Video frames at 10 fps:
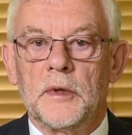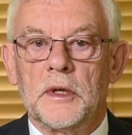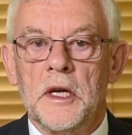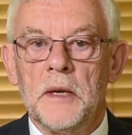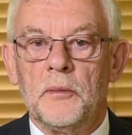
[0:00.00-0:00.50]

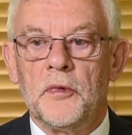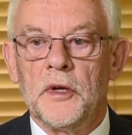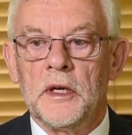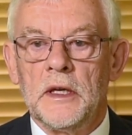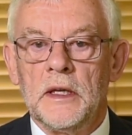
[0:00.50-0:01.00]
keep
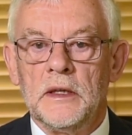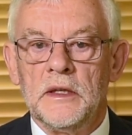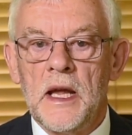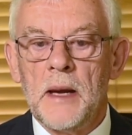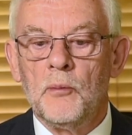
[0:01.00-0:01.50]
the
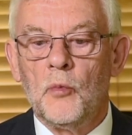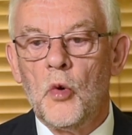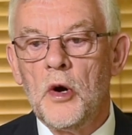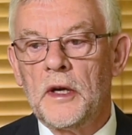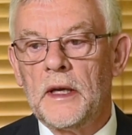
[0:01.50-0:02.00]
NEM
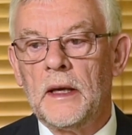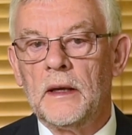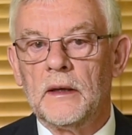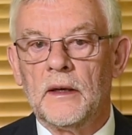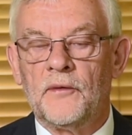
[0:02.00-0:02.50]

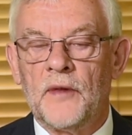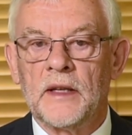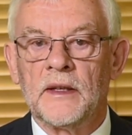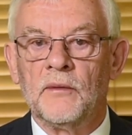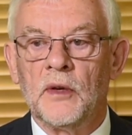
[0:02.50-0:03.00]
working
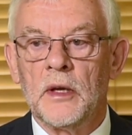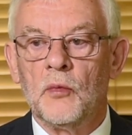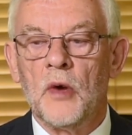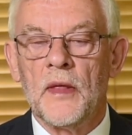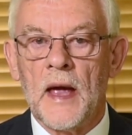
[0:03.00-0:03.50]
effectively
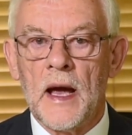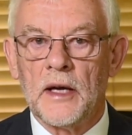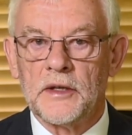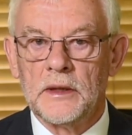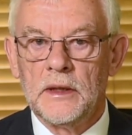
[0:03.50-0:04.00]
without